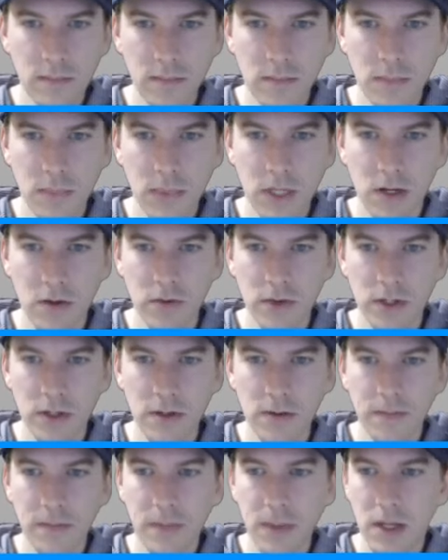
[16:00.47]
There we go.
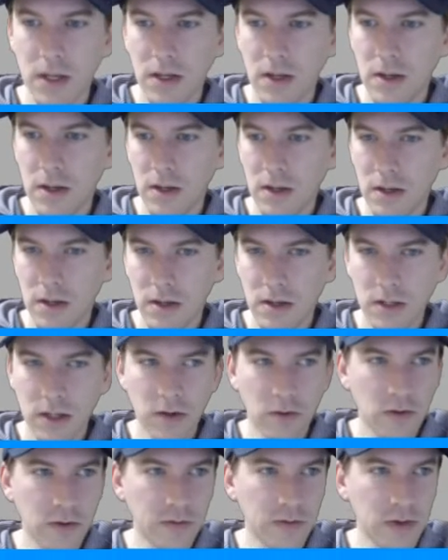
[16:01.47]

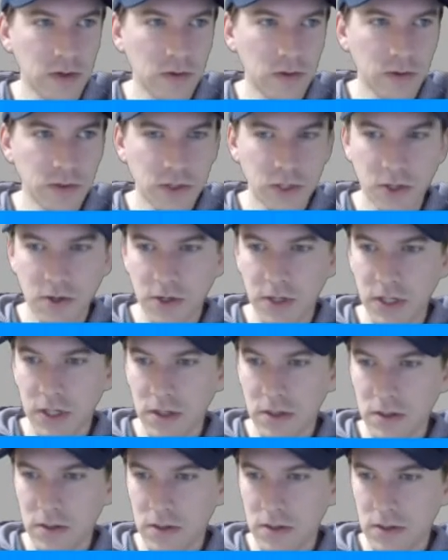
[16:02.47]
Get rid of the old tree here.